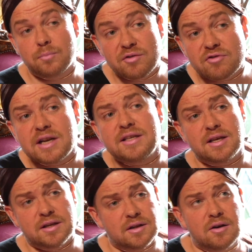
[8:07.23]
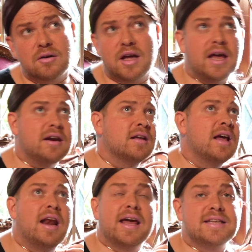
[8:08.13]
We really did, and
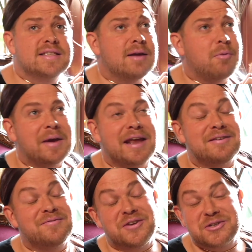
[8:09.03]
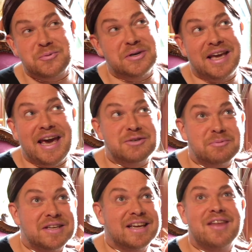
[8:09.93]
like I said, when we had an official
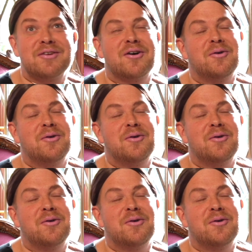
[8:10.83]
engagement together,